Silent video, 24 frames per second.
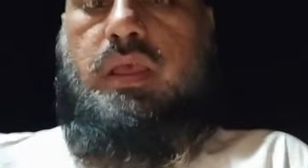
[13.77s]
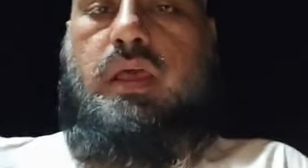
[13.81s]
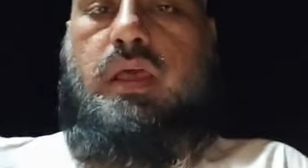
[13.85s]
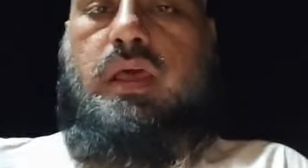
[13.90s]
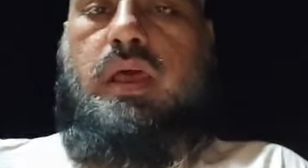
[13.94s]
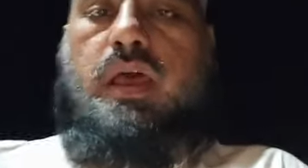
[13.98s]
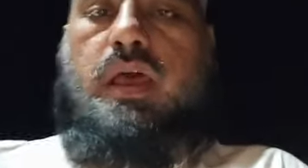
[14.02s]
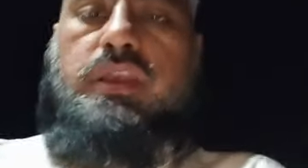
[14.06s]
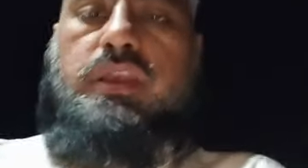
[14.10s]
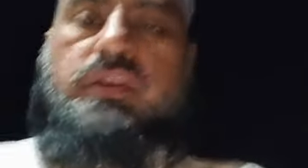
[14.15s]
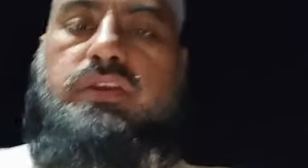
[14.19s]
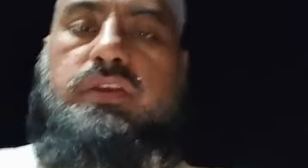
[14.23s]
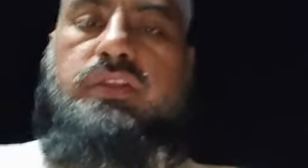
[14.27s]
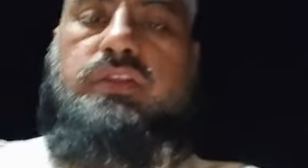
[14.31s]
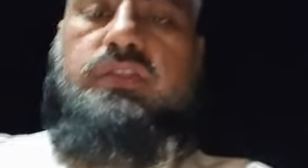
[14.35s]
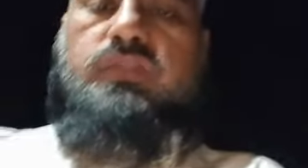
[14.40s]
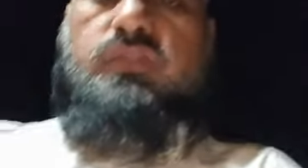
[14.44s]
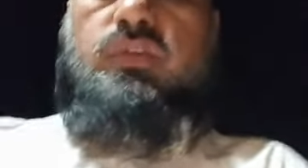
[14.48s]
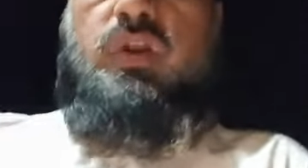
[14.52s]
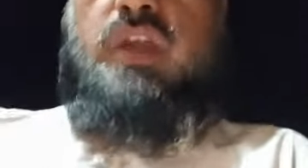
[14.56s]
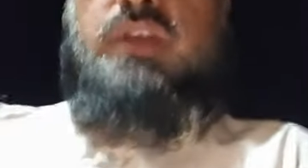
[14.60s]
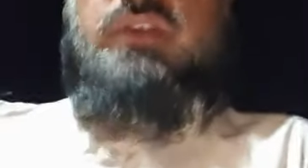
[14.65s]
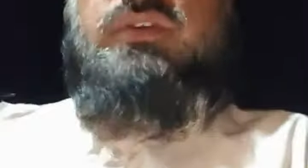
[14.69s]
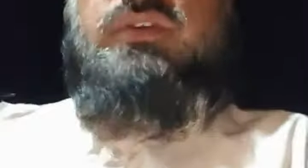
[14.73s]
I
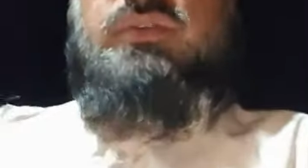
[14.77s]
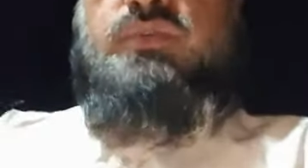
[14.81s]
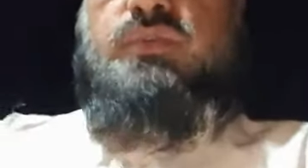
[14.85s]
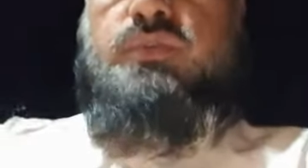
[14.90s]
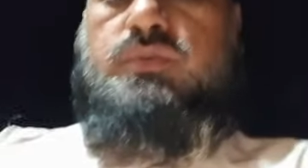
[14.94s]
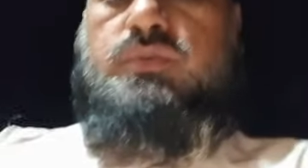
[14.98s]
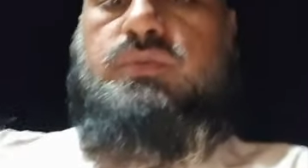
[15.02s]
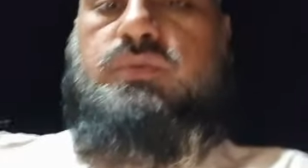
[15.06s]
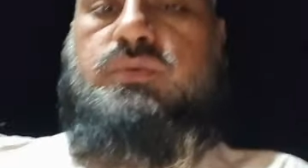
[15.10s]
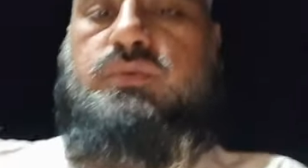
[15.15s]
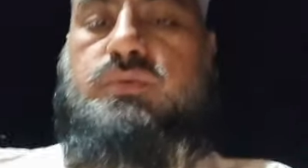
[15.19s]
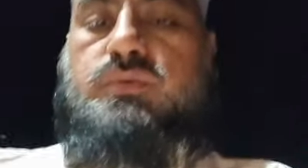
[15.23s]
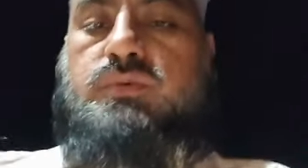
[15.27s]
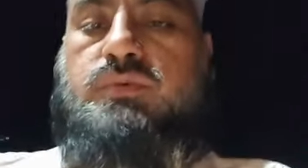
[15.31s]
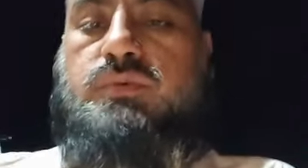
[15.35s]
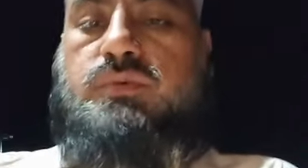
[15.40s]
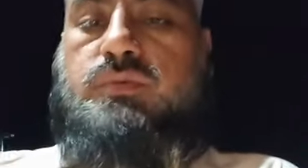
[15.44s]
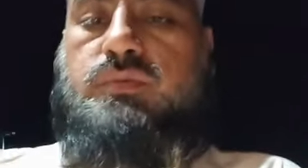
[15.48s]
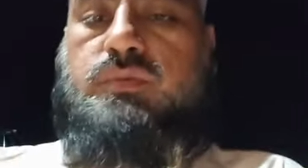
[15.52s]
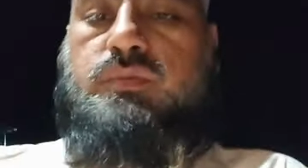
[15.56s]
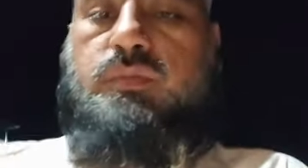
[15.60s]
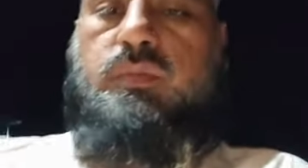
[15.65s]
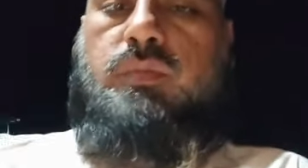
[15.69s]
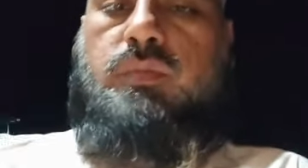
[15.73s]
try to
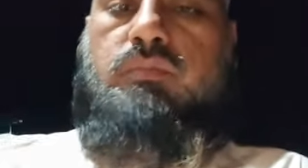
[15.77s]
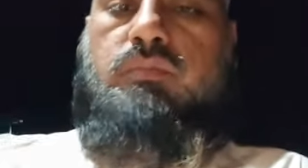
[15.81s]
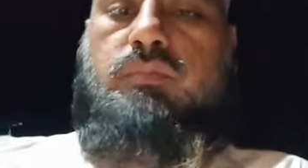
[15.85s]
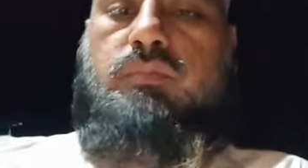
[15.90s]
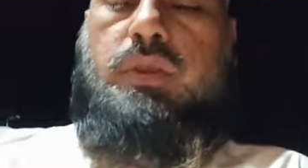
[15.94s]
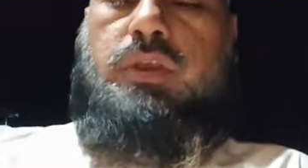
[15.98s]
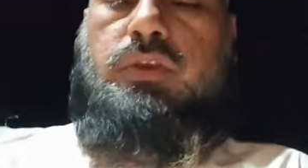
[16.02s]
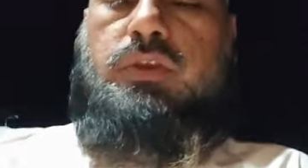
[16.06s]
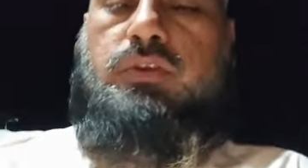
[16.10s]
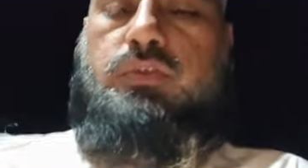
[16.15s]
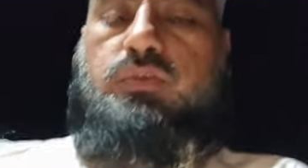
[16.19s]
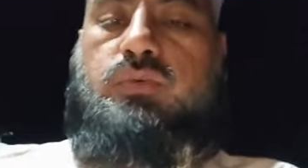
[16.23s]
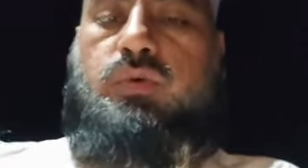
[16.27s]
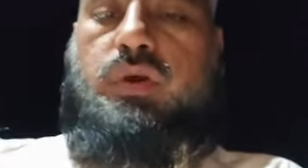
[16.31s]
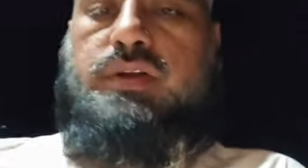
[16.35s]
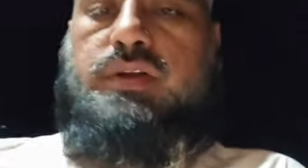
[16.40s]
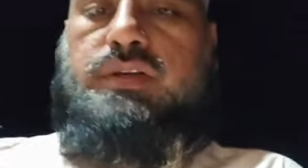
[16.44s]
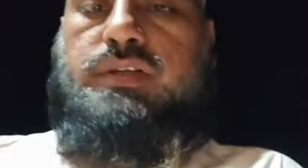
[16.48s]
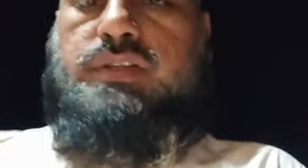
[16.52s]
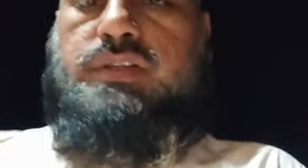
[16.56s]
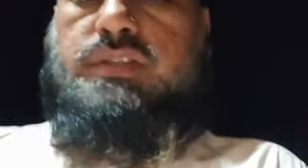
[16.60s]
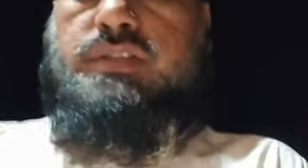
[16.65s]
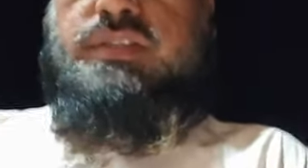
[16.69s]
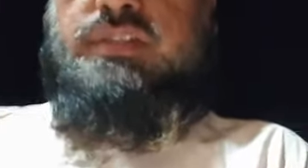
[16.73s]
make you
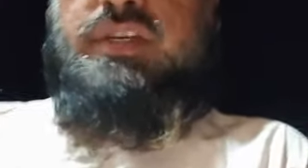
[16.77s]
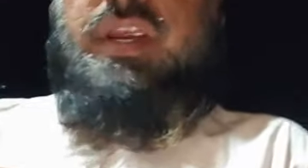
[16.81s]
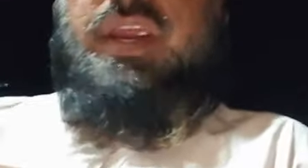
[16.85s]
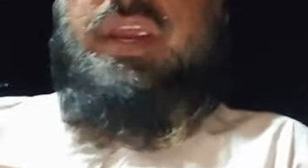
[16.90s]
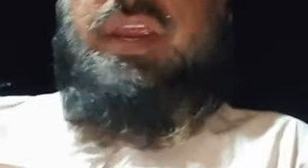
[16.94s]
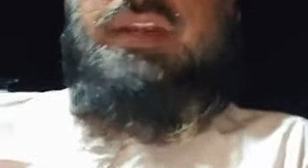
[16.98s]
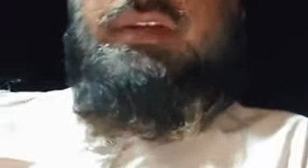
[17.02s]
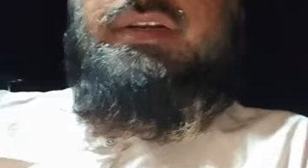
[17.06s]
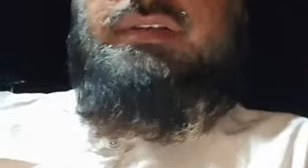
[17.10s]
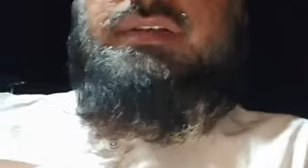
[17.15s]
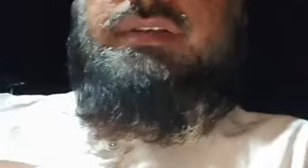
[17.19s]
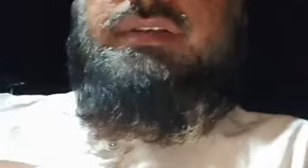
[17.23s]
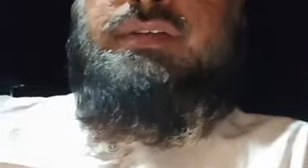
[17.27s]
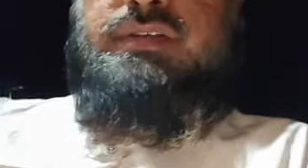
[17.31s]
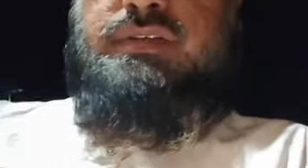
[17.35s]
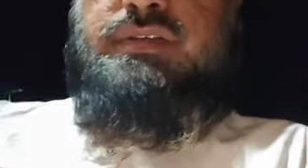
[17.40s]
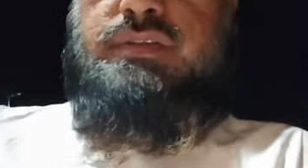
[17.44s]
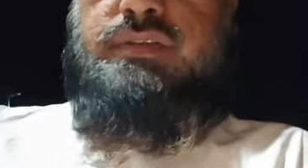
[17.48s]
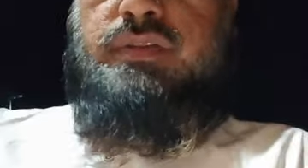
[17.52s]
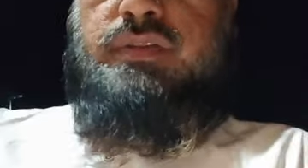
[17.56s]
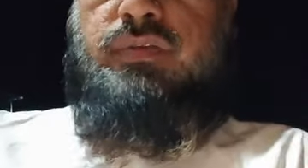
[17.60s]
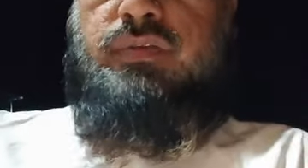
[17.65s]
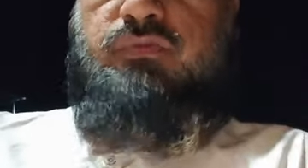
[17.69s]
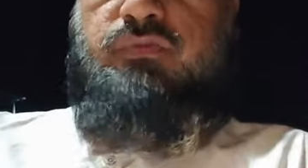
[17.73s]
understand
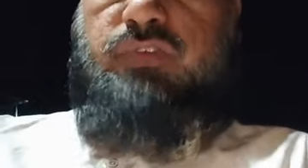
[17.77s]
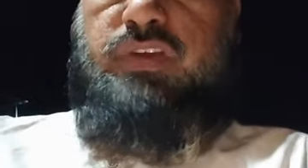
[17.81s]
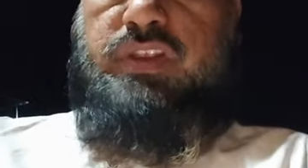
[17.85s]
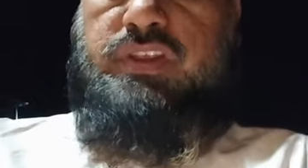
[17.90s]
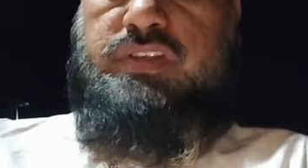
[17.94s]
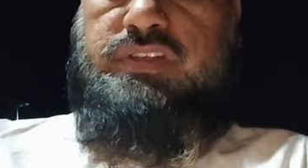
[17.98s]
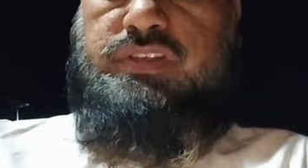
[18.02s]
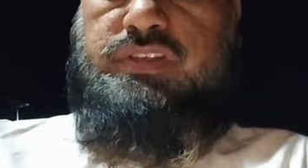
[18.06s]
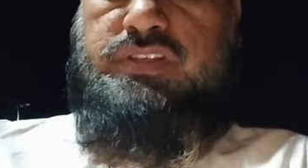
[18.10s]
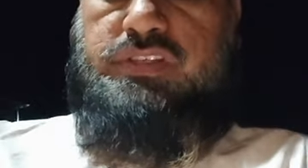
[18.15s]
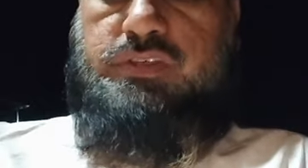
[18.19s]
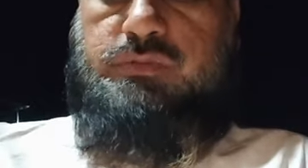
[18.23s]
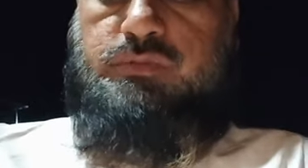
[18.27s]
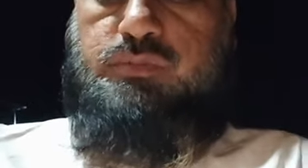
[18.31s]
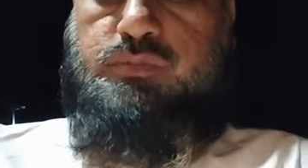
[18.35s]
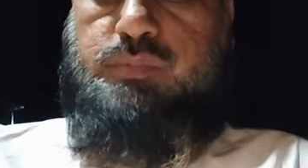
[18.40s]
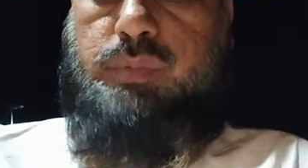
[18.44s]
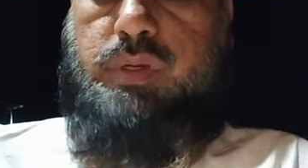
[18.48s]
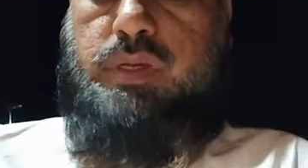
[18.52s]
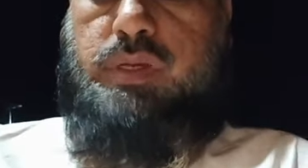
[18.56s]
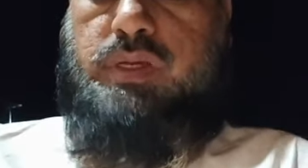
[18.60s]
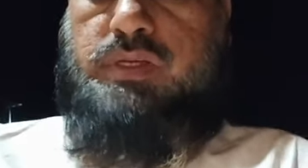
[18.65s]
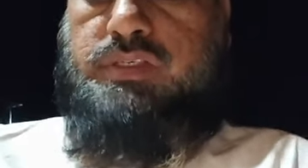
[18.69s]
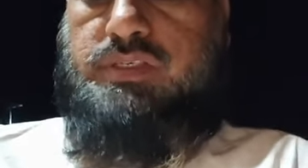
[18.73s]
very
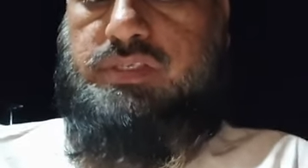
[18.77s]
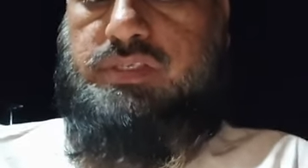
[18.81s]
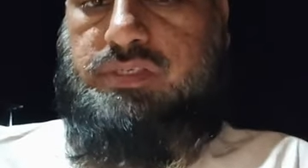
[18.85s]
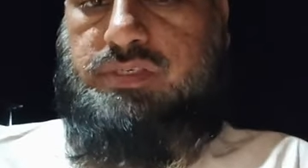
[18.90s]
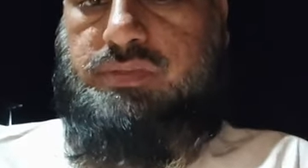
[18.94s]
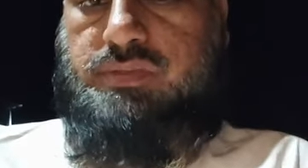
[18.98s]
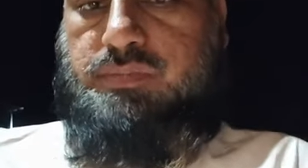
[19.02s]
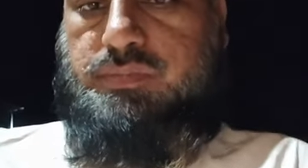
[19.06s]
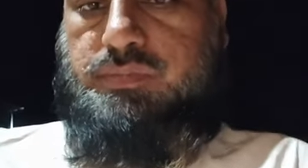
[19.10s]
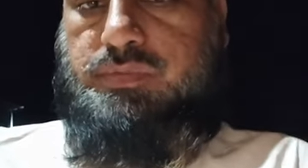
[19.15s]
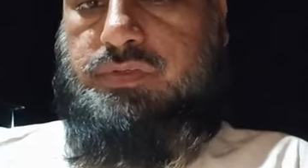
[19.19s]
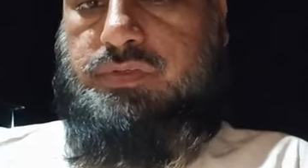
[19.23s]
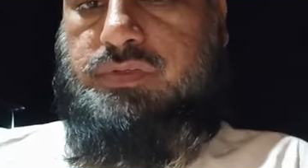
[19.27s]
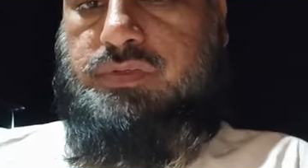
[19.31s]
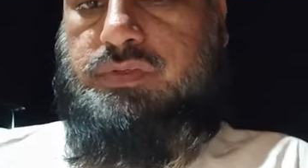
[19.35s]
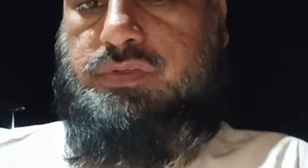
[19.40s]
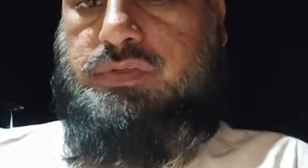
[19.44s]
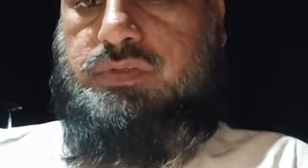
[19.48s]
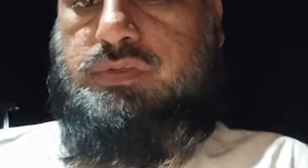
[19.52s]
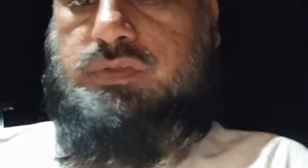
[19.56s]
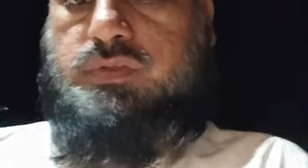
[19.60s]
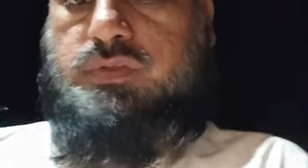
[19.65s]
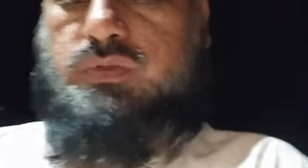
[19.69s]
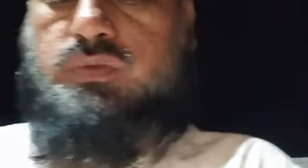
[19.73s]
simple terms
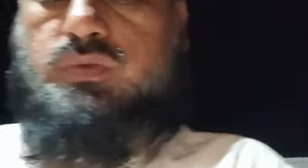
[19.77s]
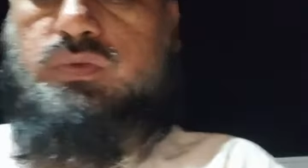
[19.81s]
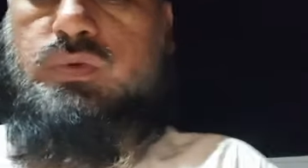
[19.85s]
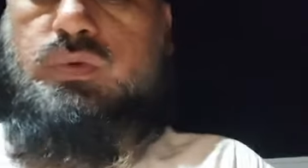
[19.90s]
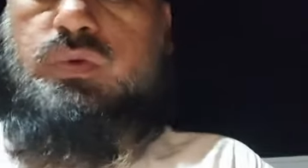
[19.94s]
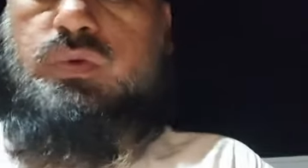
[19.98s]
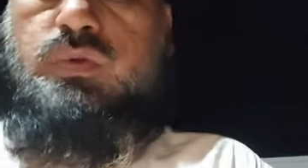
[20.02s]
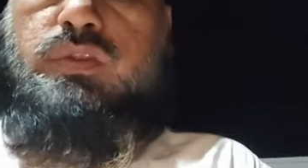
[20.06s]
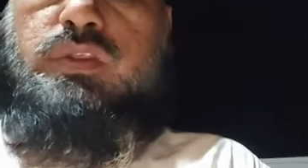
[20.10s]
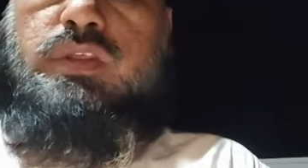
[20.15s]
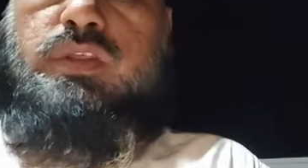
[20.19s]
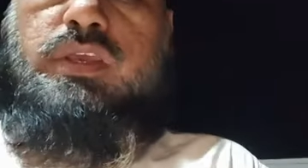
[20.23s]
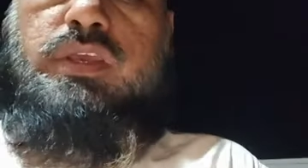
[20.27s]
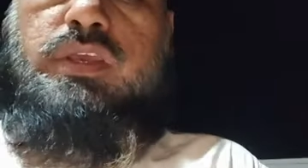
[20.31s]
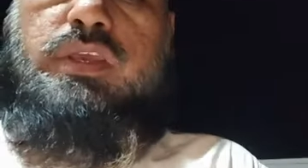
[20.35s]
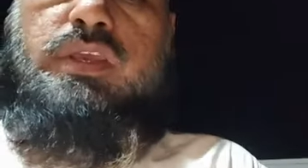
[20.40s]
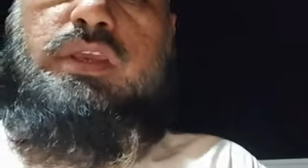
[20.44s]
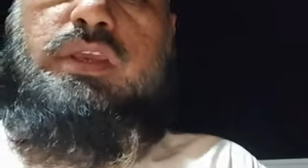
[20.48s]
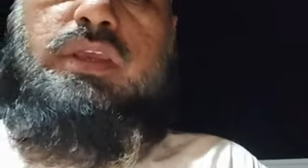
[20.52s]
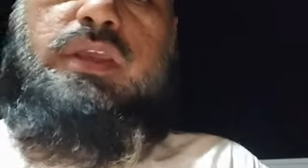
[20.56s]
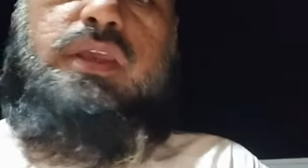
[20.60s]
so they